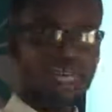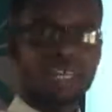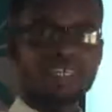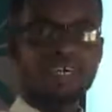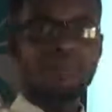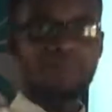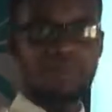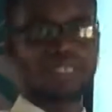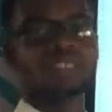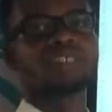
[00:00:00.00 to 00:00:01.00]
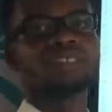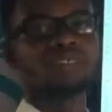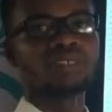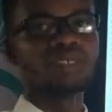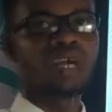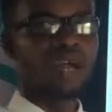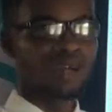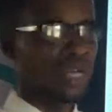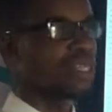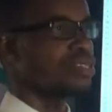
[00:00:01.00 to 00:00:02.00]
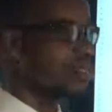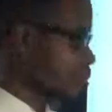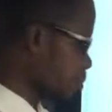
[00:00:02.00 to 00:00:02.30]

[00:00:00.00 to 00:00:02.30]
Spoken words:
and then political rights.